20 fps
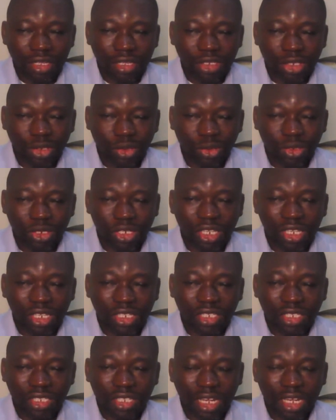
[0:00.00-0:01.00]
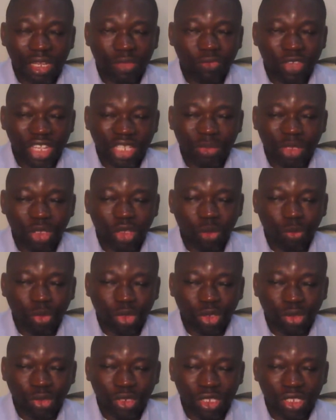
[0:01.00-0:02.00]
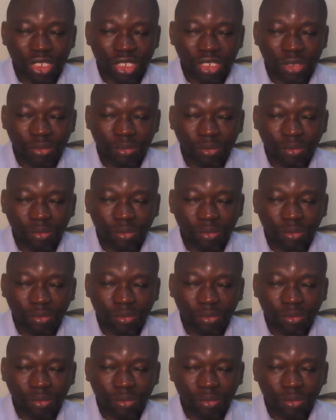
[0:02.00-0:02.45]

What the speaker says: So this is an investment opportunity.